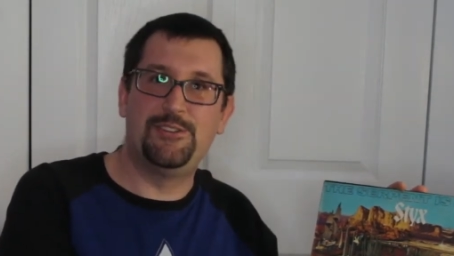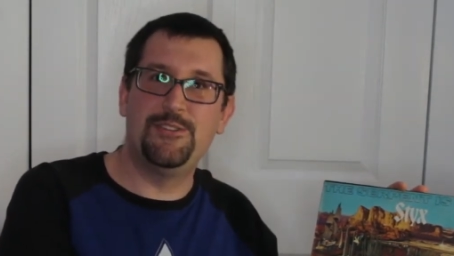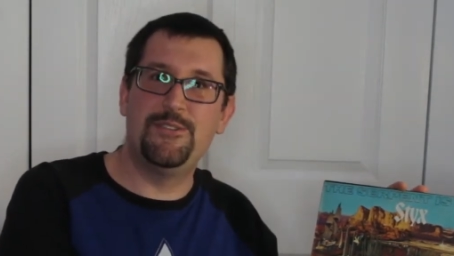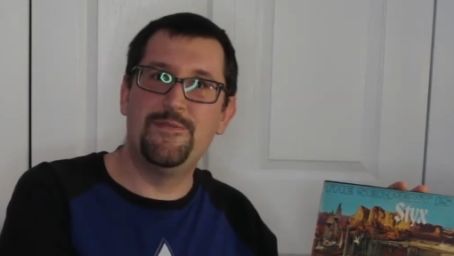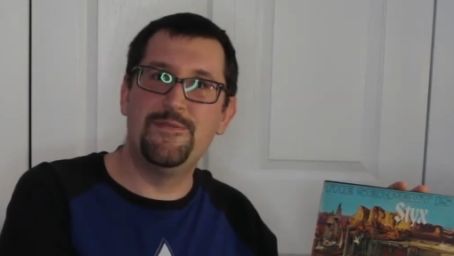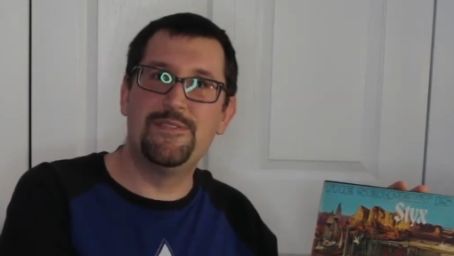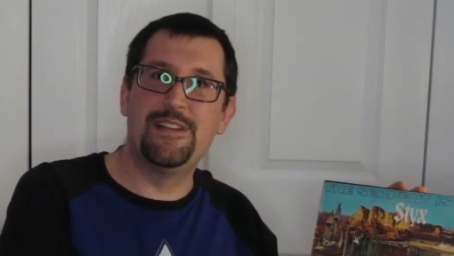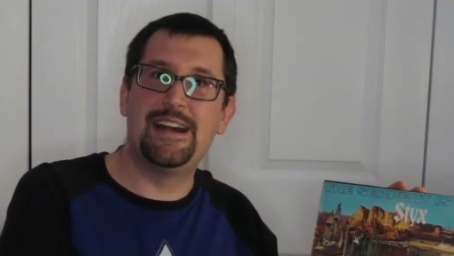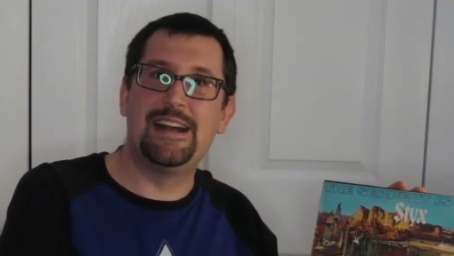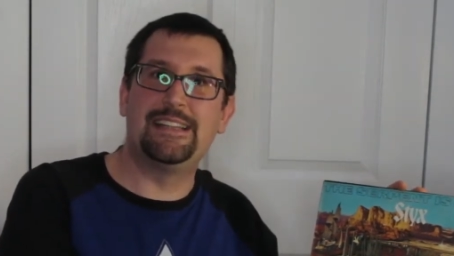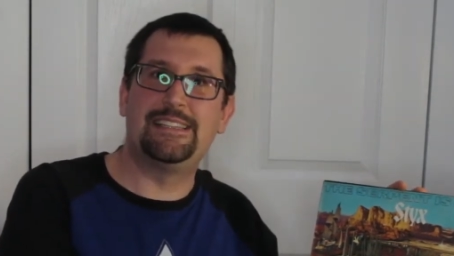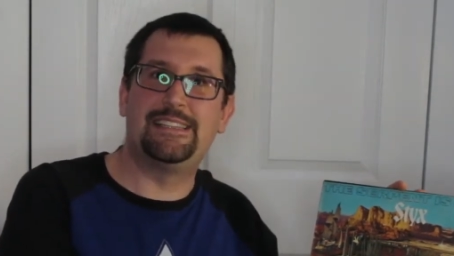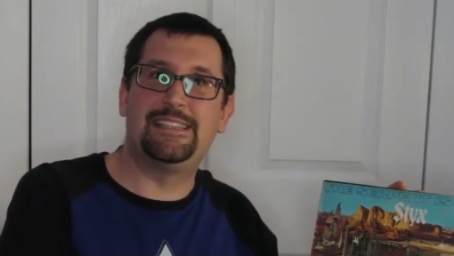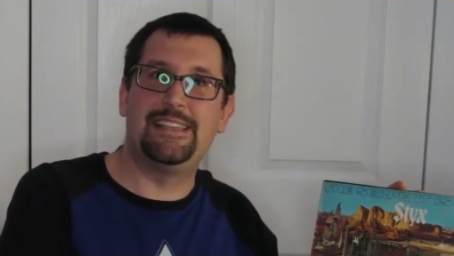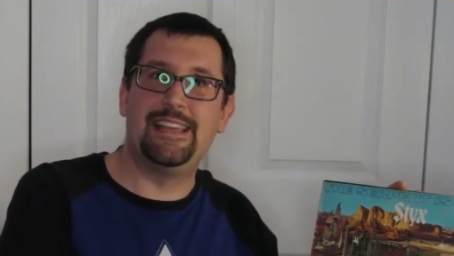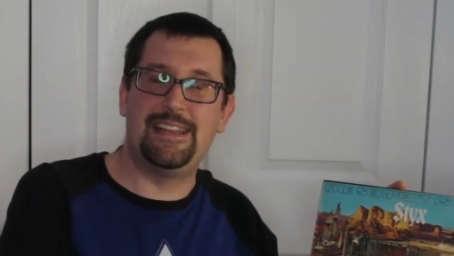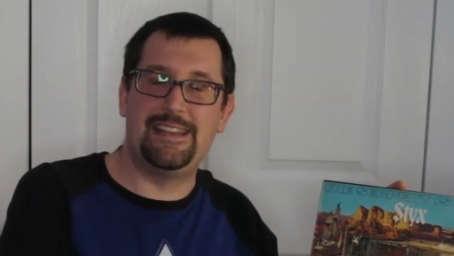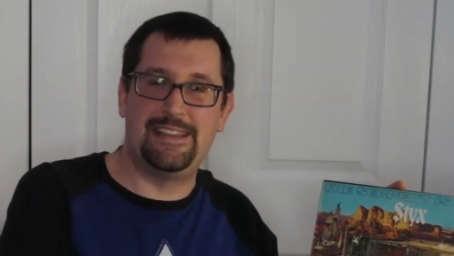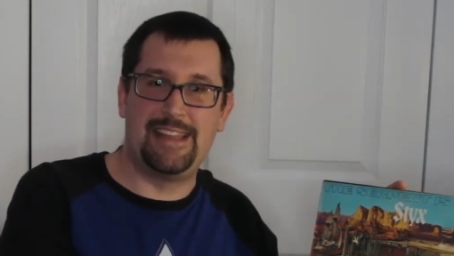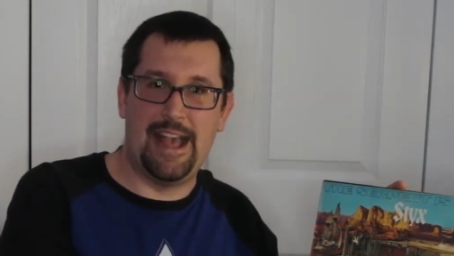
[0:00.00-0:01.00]
Do Not
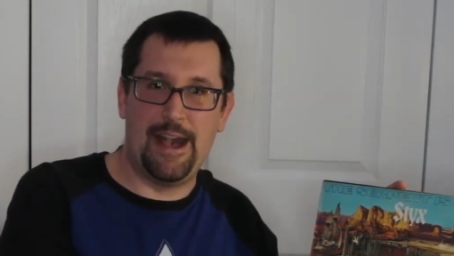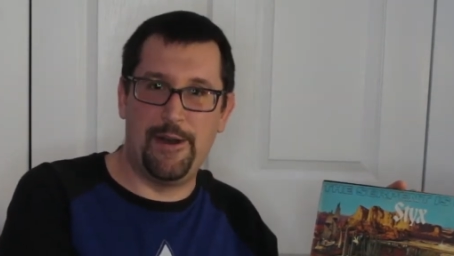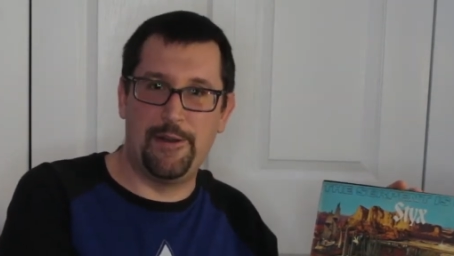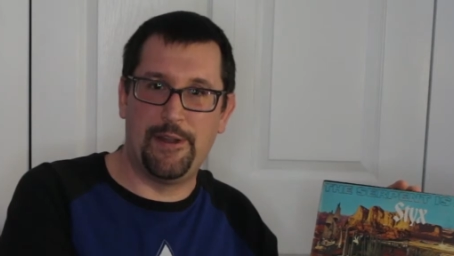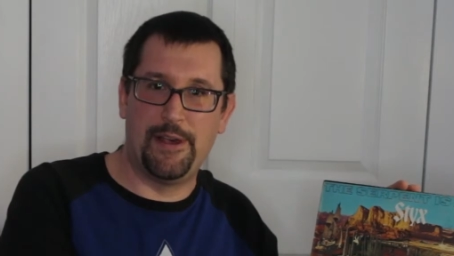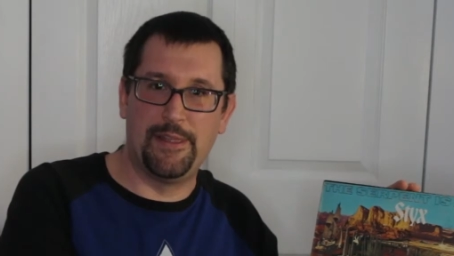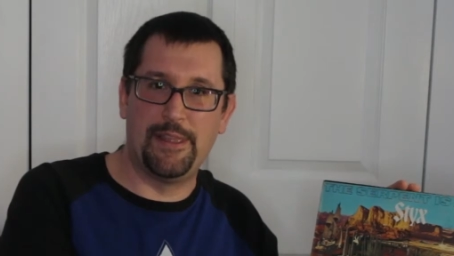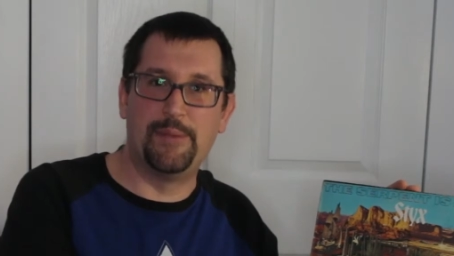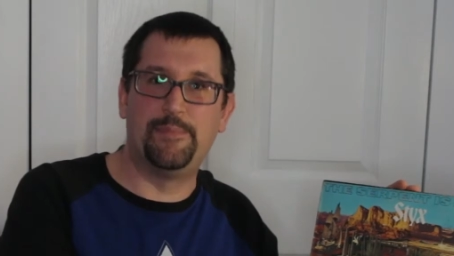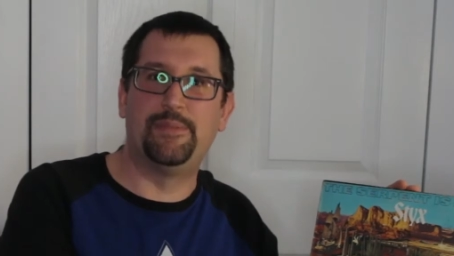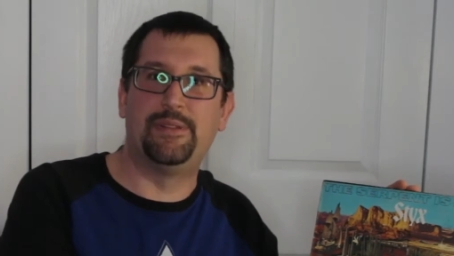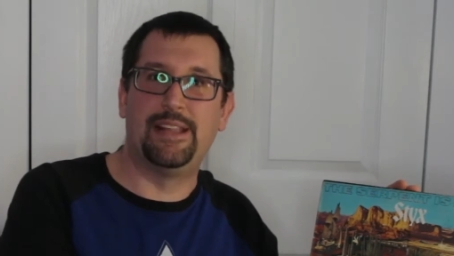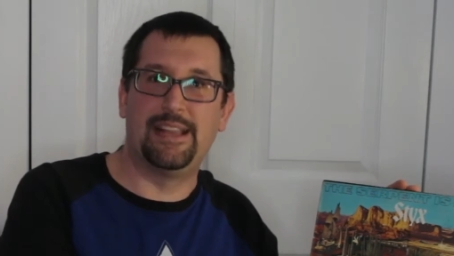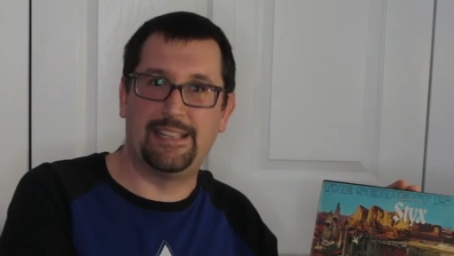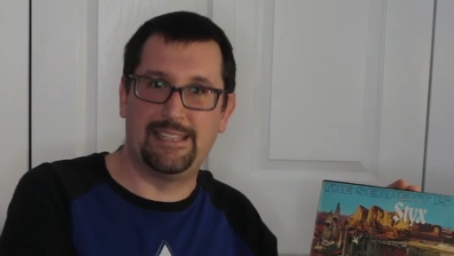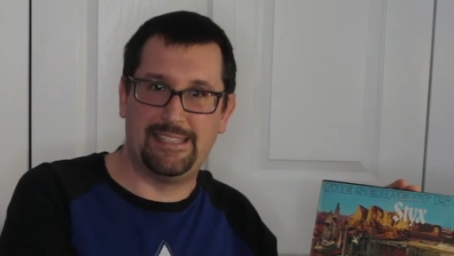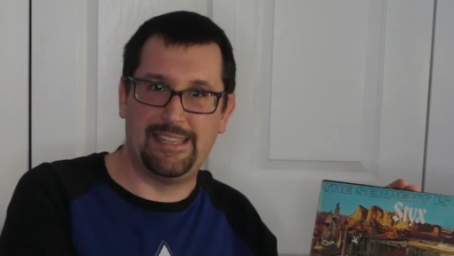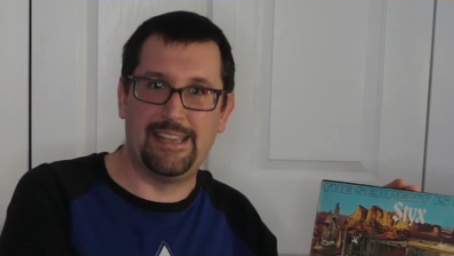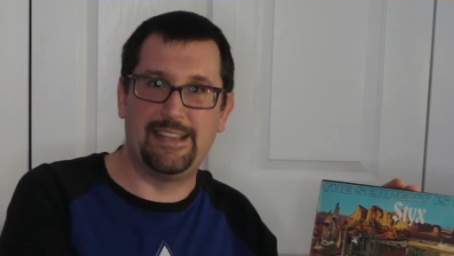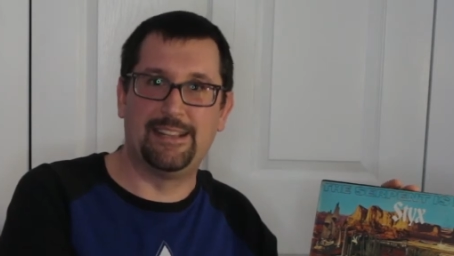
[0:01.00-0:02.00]
Sit Down on the
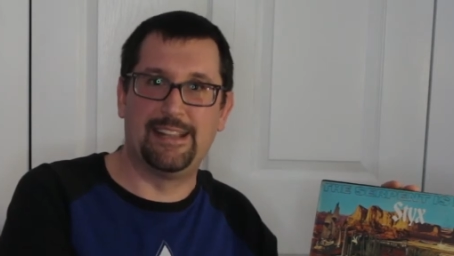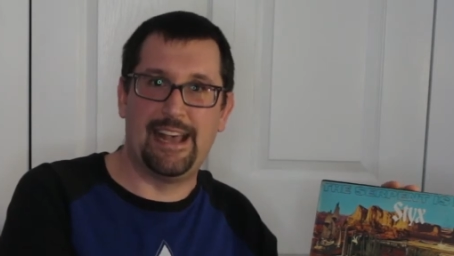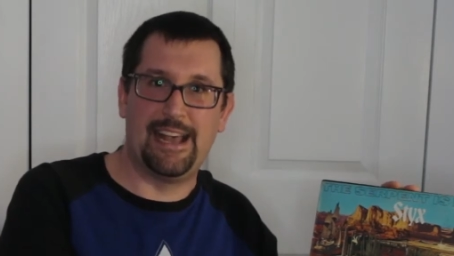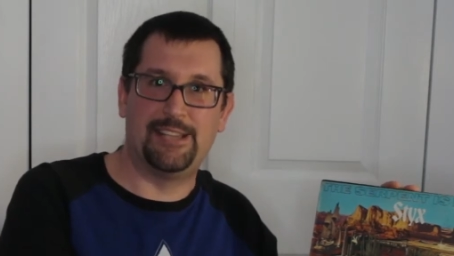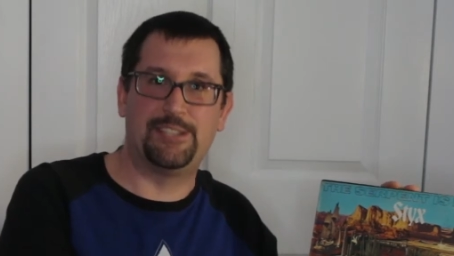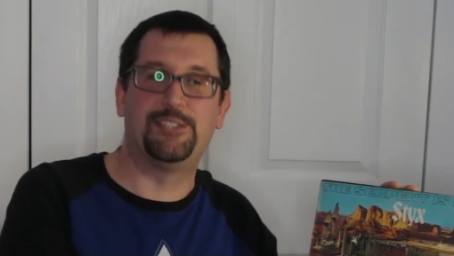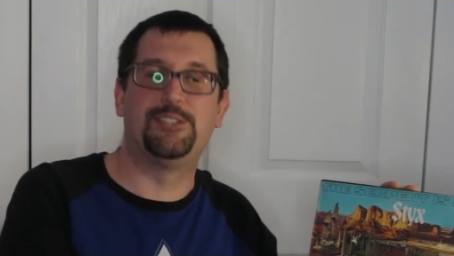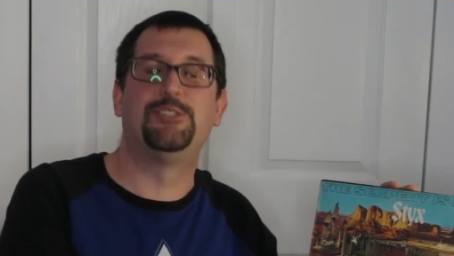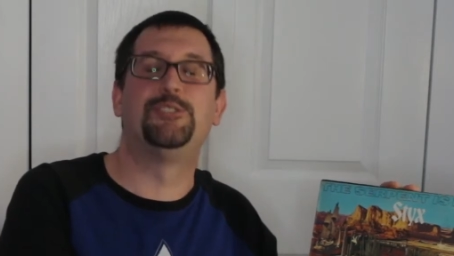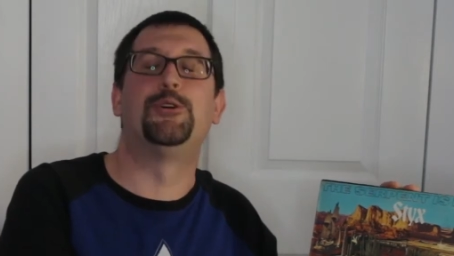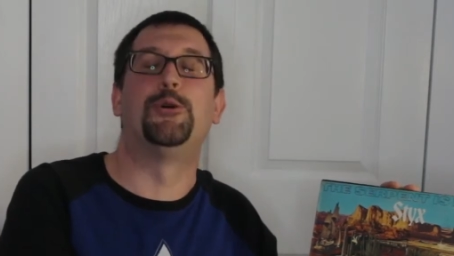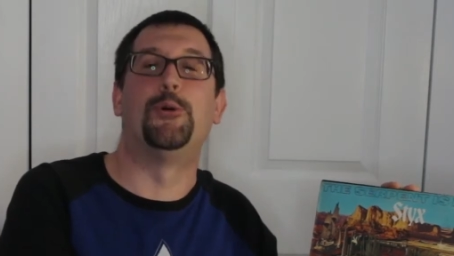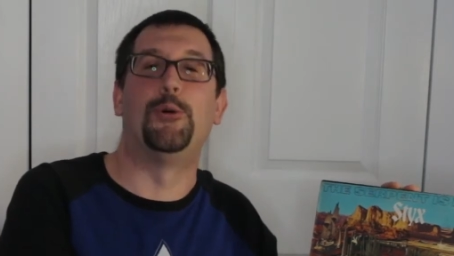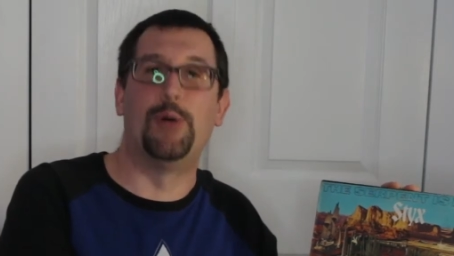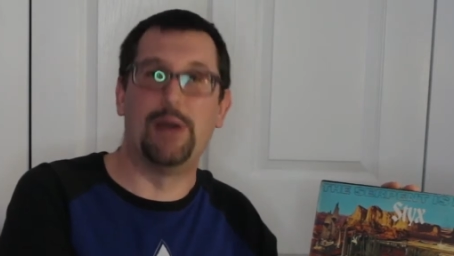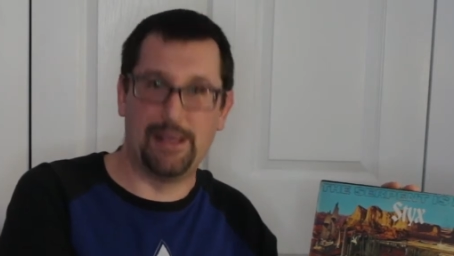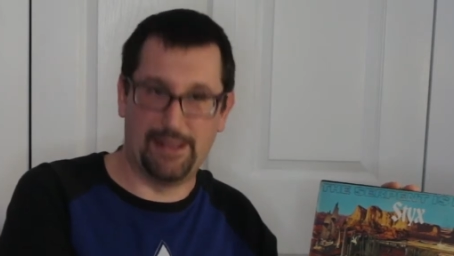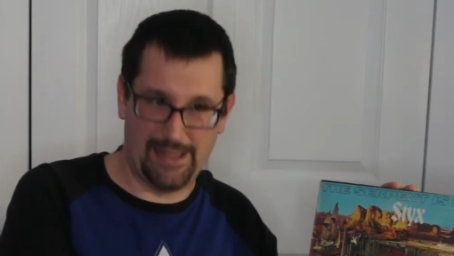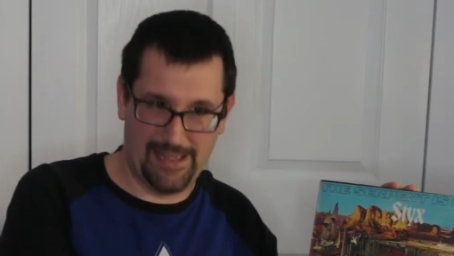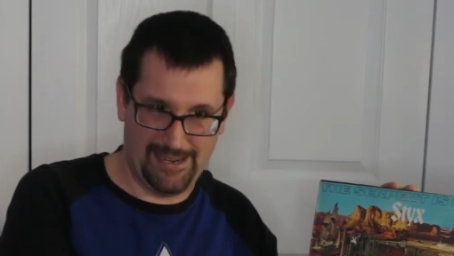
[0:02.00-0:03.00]
Plexiglass
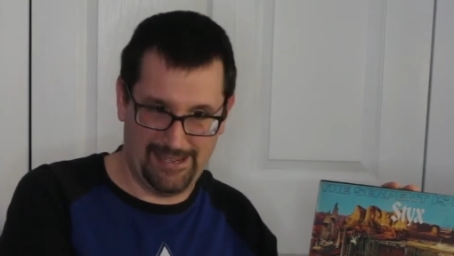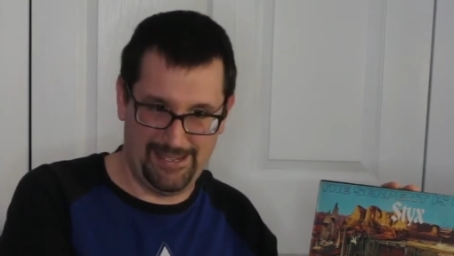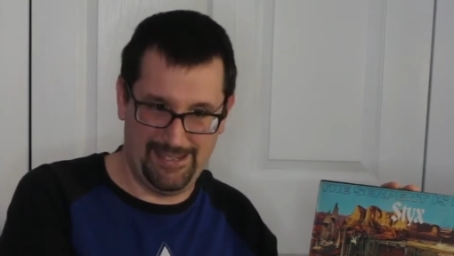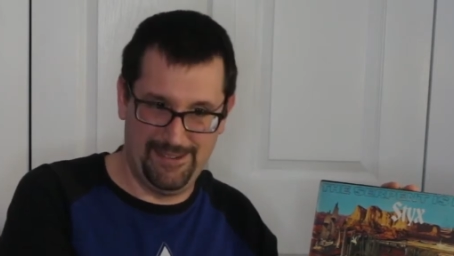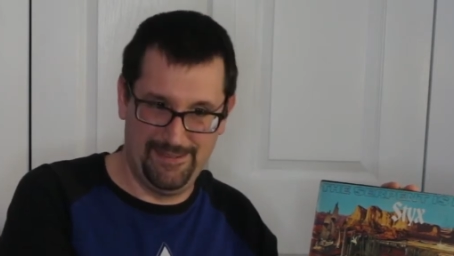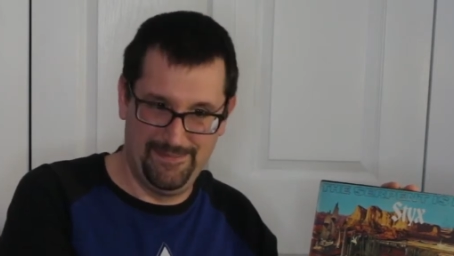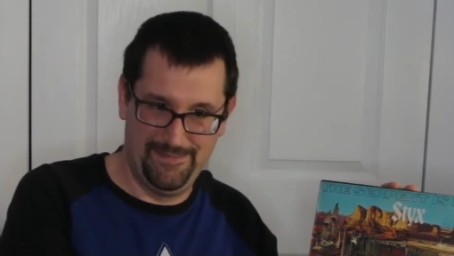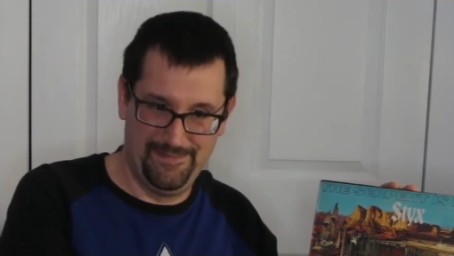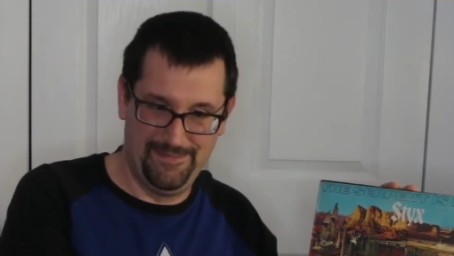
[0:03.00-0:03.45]
Toilet.